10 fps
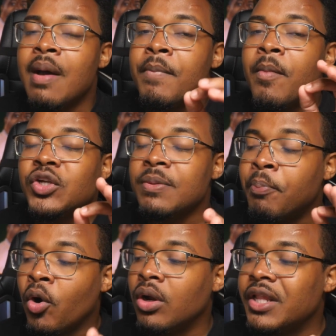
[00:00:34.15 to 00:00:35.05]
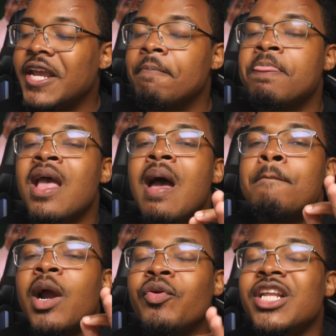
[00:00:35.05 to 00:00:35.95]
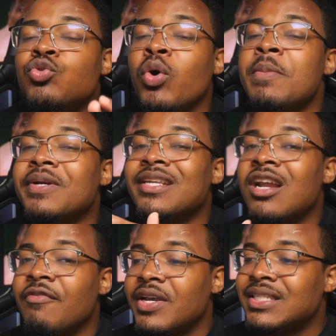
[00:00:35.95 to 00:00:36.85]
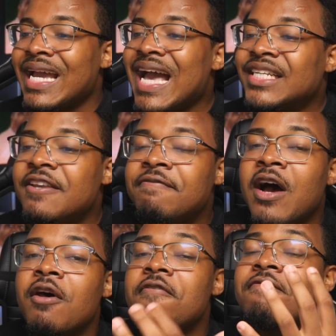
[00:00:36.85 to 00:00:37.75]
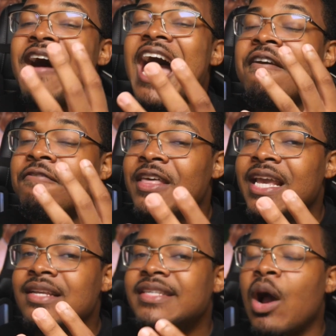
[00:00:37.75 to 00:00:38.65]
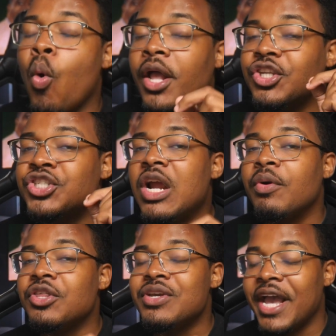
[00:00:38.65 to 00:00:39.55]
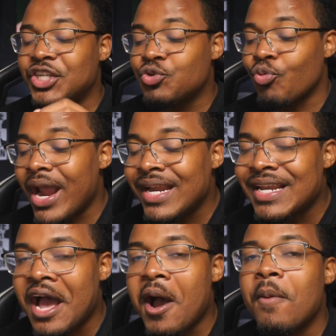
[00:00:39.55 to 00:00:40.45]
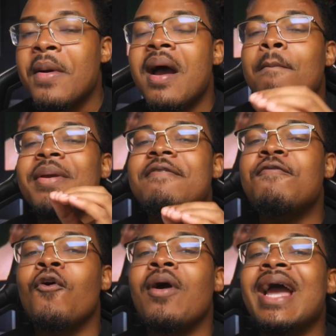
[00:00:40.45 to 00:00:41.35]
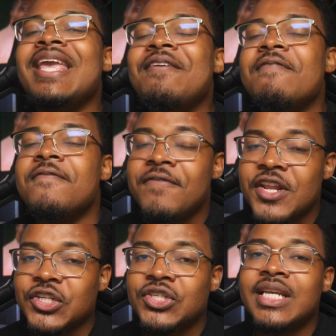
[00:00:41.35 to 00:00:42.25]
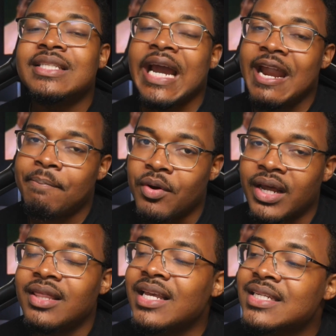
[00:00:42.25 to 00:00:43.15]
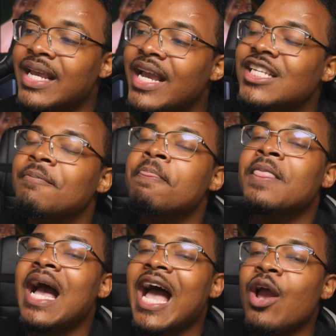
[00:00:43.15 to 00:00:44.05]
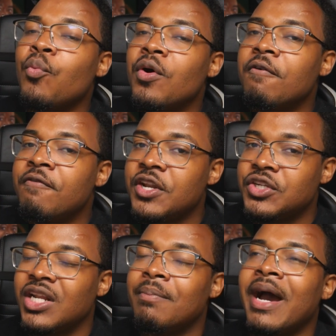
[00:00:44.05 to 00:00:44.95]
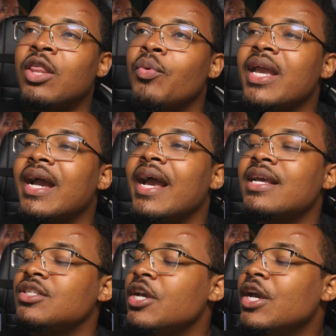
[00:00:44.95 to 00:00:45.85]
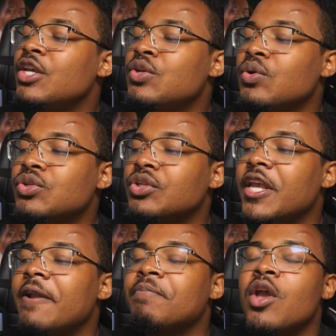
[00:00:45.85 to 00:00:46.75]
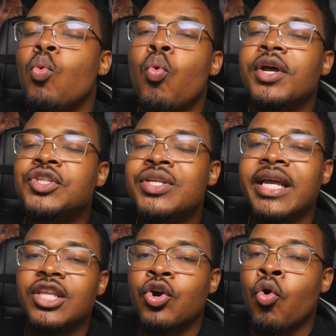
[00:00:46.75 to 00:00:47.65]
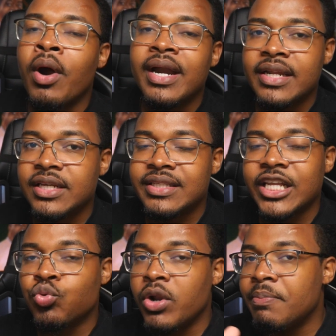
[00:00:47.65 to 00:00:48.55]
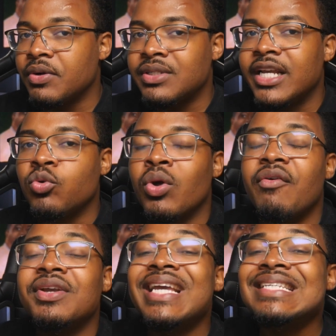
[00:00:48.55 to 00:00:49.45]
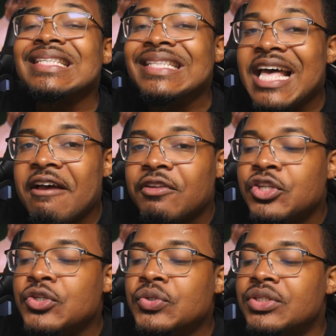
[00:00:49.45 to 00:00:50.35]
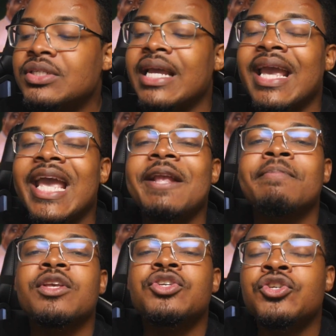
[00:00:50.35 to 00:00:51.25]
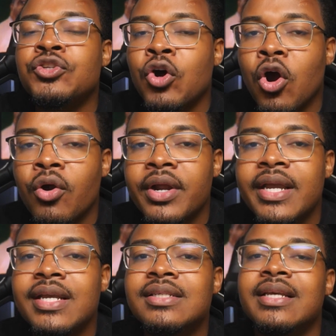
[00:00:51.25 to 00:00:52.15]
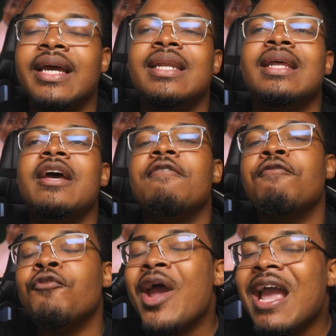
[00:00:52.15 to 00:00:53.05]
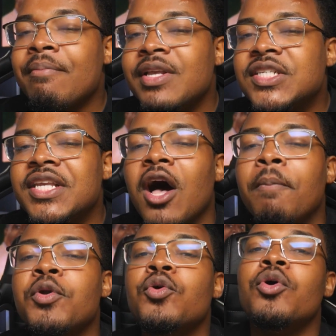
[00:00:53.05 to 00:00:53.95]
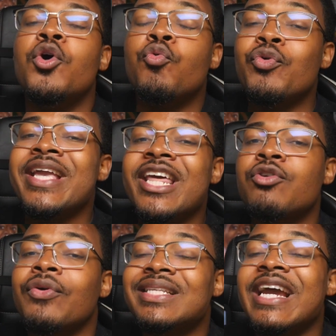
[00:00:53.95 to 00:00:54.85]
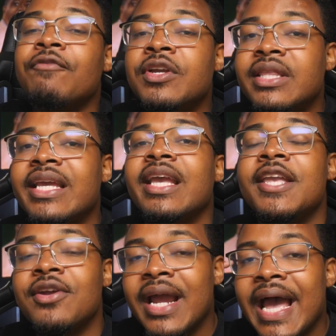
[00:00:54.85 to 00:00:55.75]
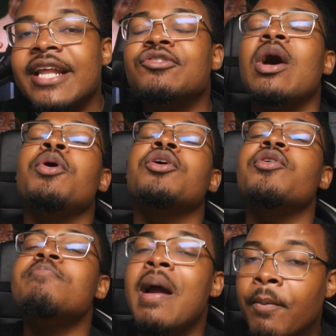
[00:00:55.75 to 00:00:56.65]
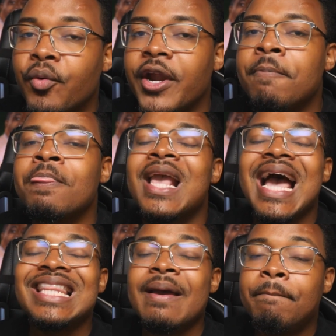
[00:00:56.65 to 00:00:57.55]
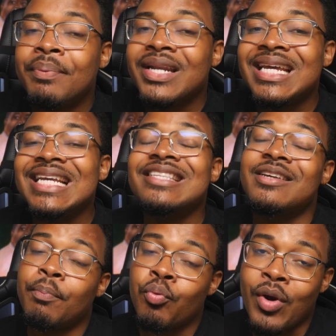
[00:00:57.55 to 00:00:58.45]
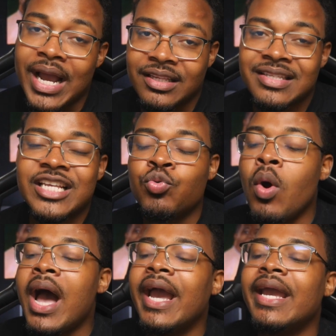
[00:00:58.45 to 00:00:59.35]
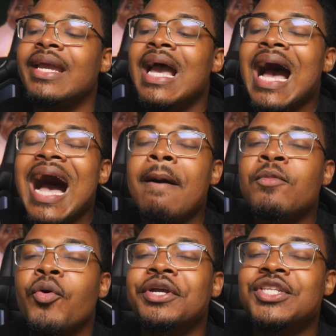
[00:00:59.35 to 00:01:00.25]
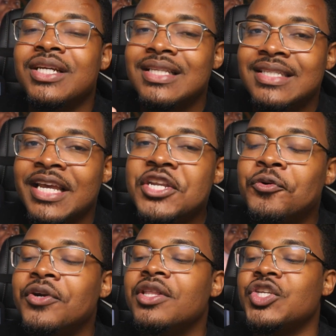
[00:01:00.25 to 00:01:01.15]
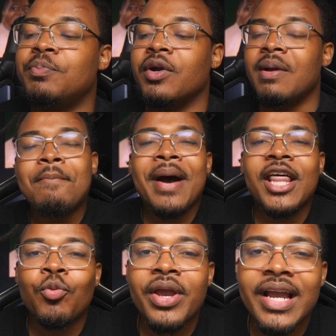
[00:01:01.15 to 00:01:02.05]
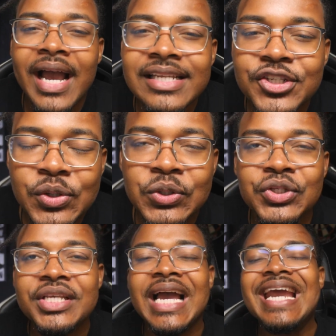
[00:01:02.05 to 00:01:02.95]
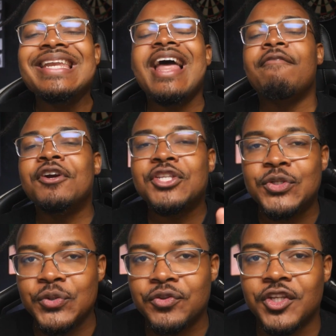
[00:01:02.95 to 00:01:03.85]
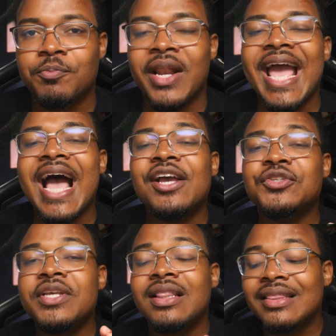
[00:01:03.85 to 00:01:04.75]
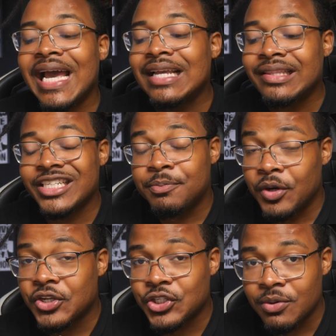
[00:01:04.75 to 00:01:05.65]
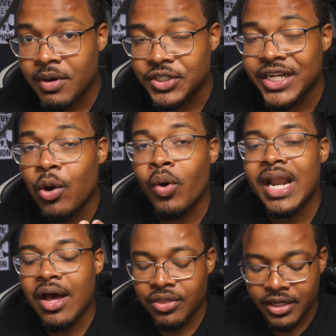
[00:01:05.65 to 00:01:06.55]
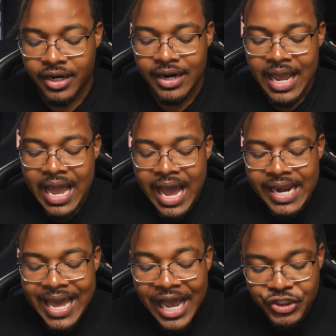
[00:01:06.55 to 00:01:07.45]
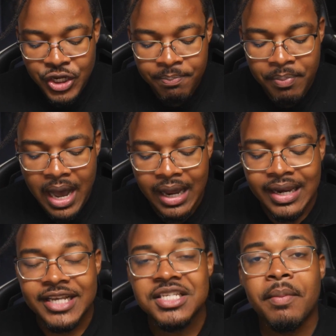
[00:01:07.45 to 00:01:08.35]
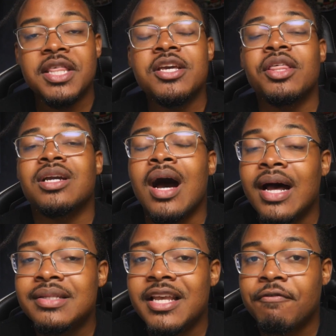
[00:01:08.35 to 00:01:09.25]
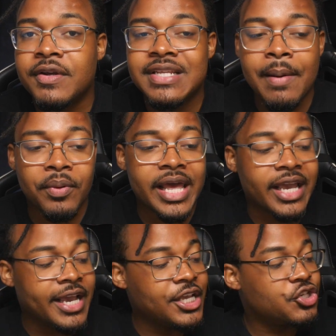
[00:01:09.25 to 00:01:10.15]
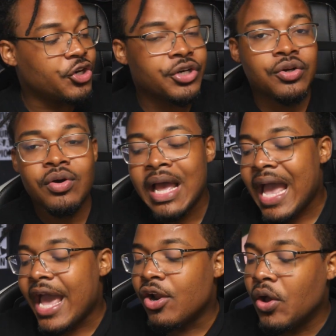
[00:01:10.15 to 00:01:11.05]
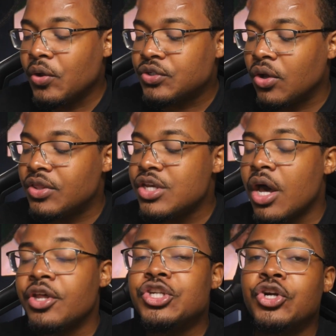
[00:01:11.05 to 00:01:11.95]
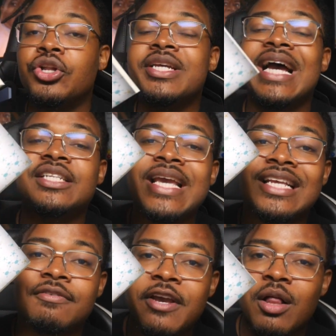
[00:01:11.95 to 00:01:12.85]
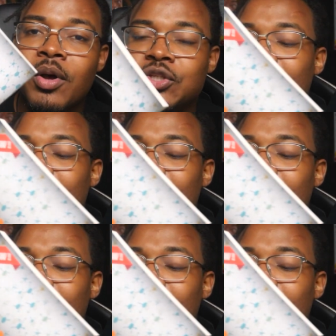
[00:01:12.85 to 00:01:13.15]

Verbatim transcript: But most importantly, by reading 20% of it, I actually found five things I want to share with you guys right now before I even finish the entire book. And in this case, I will finish it. And by the way, guys, usually once you get the core ideas and that 20%, whatever is left is usually just like, hey, stories and fragments help you reiterate everything in your head so that we can remember it and then put it into practice. And that's why I'm going to continue reading this book. And by the way, guys, usually I never do this, actually like this book so much that I went out there and I actually bought like some of the other content, for example, like a journal and also the other journal he actually has available.